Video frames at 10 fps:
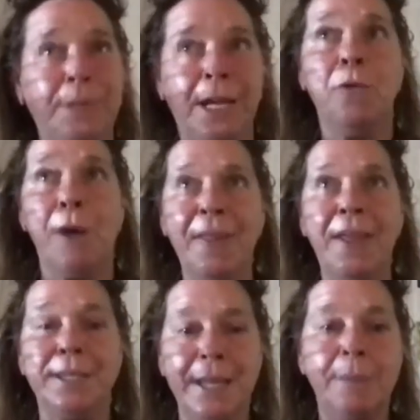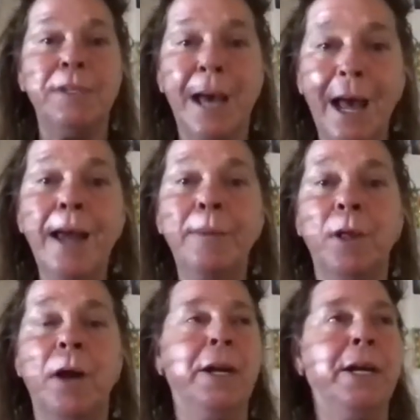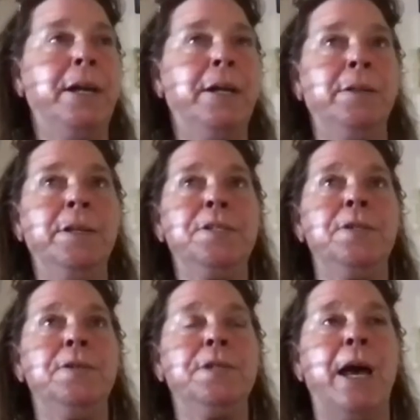and around that same time, Laurie and, and listeners,